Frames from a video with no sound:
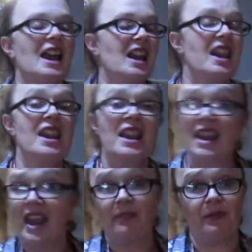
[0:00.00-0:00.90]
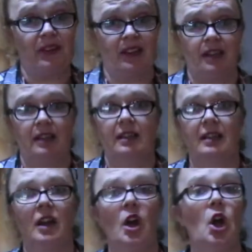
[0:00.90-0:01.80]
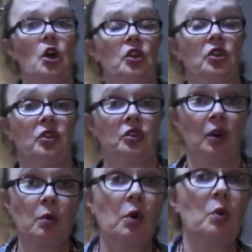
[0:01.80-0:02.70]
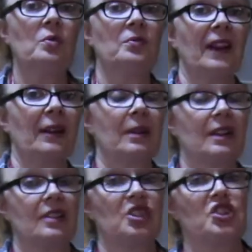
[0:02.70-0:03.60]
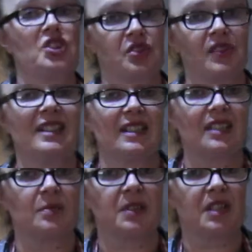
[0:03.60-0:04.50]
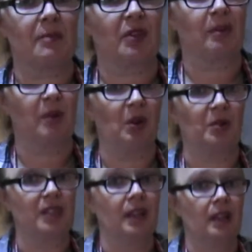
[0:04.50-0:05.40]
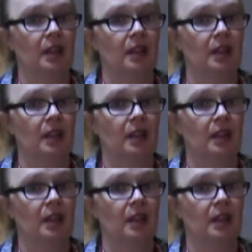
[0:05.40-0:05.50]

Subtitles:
never throw corn flour straight into a simmering pot.